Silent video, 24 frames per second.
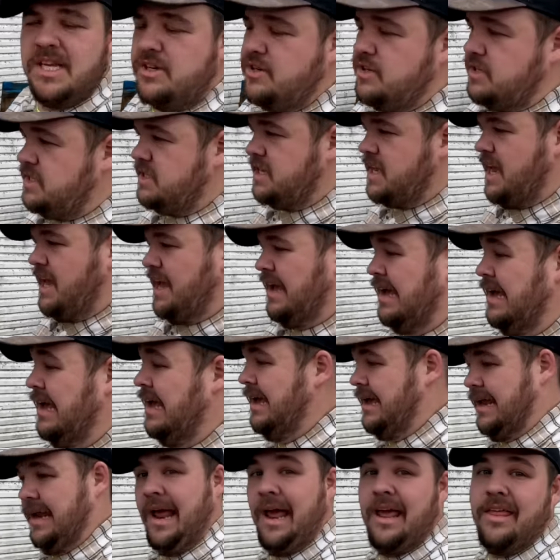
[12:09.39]
interesting,
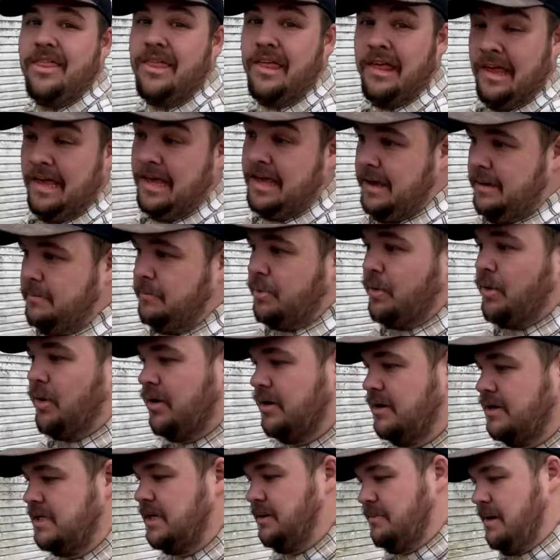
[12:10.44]
and I think
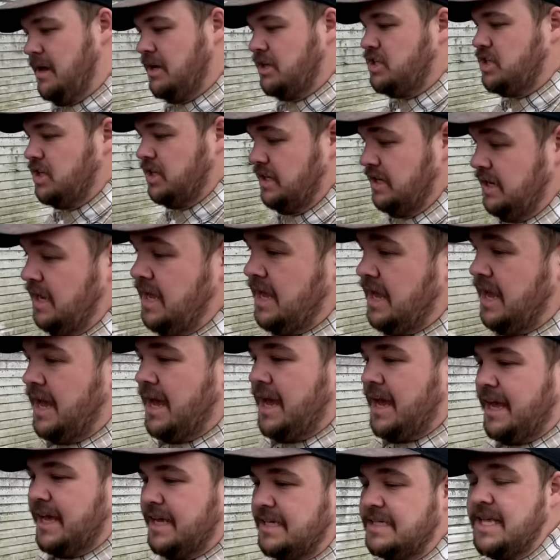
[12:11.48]
important to mention,
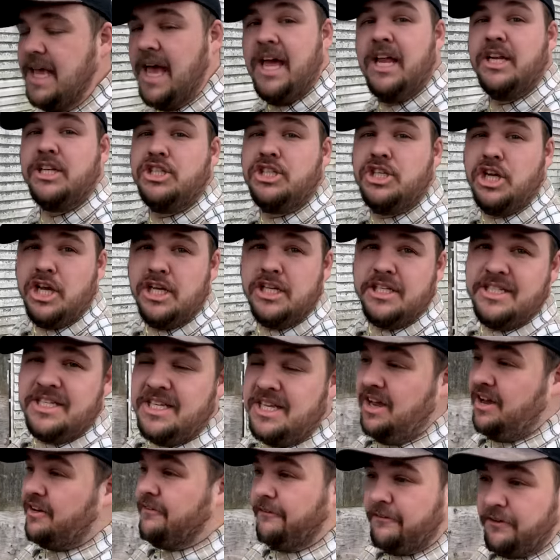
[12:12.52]
is that
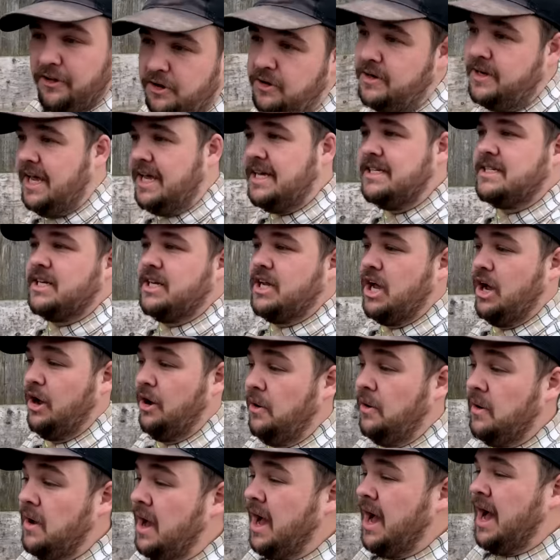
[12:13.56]
just a few days
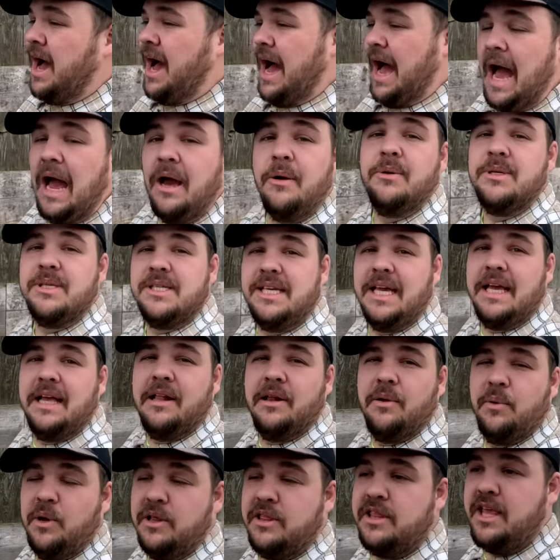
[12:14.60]
ago, I was
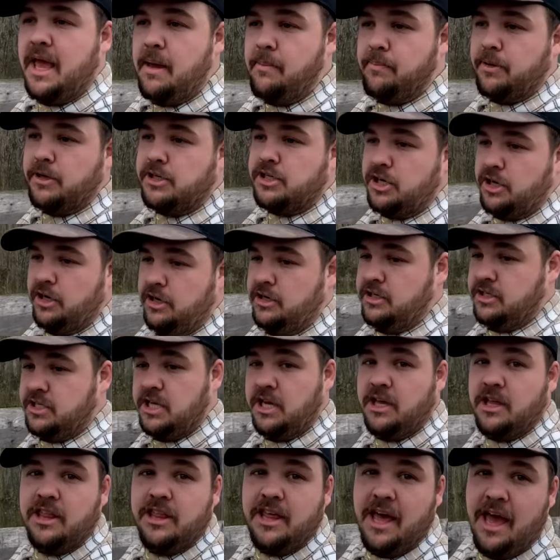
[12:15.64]
dealing with temperatures
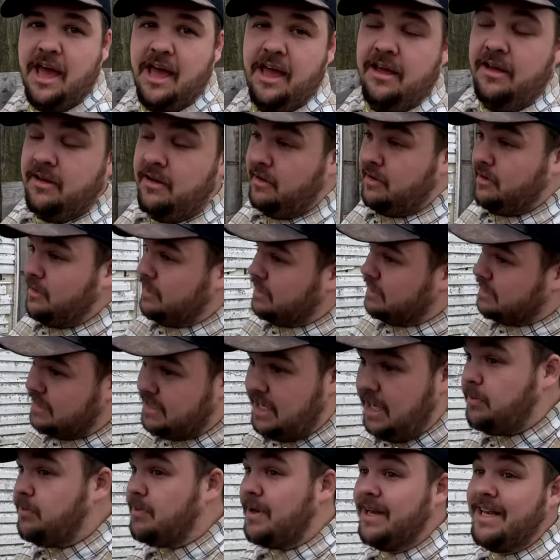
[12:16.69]
that
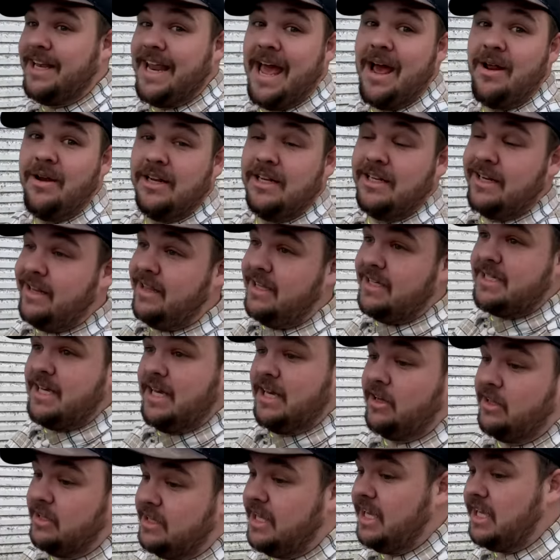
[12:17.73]
dipped down into the
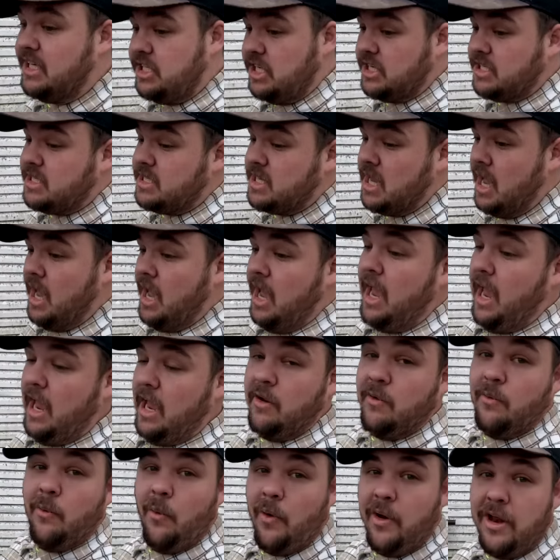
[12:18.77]
single digits
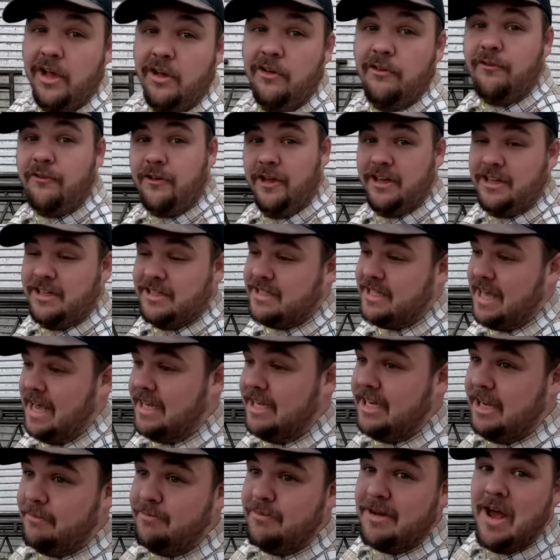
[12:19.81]
and real feels
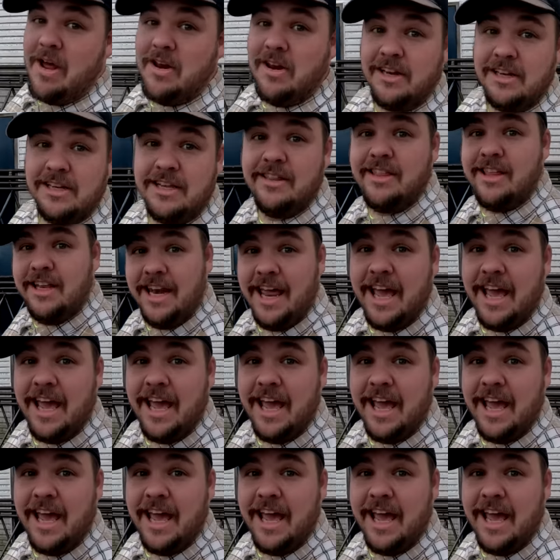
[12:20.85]
that dipped down into the